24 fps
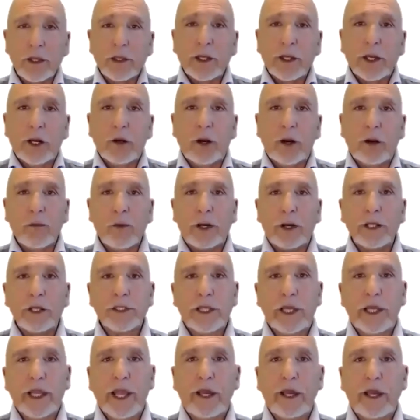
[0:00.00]
You know, and when I
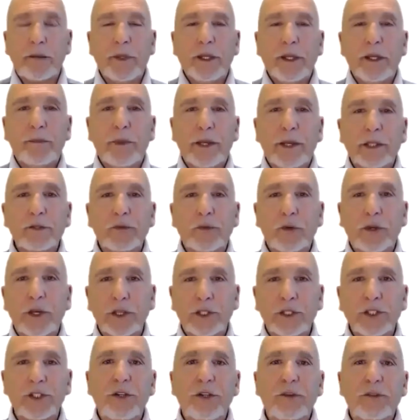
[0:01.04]
say how to be the best
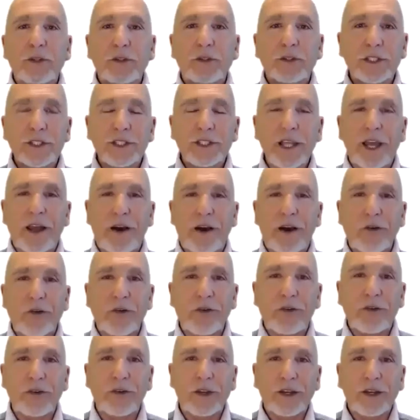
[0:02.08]
version of yourself,